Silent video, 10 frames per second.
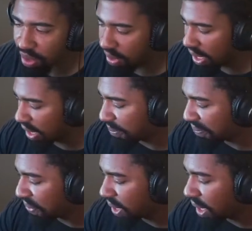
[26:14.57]
Okay,
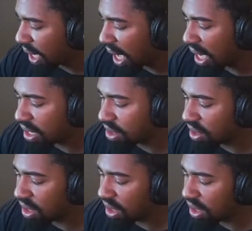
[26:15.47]
I could
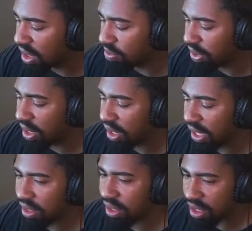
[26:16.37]
see it being like a
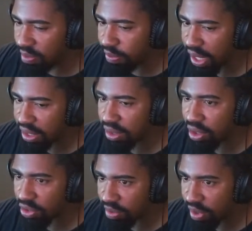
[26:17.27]
team-based
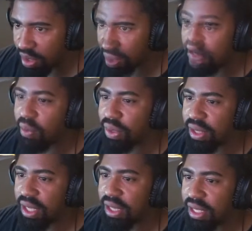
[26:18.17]
ultimate that would
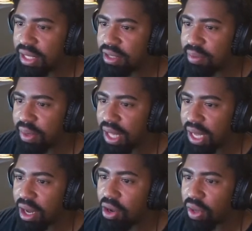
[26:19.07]
then lead to be
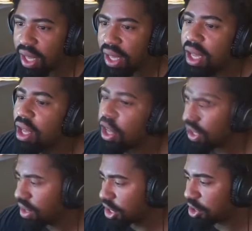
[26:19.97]
like, okay,
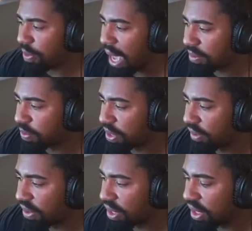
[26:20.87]
this map
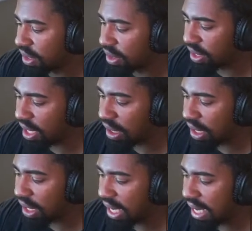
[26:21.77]
specifically, this
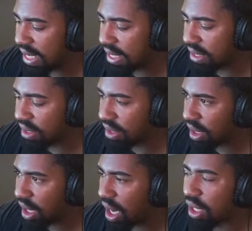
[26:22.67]
area has
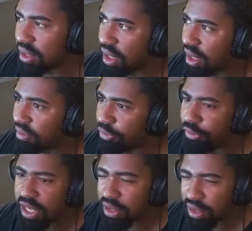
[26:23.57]
caustic
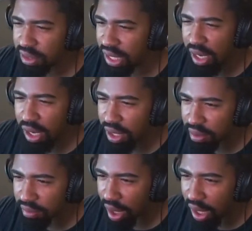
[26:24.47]
vents in it,
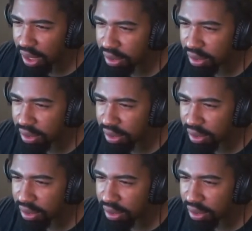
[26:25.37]
right?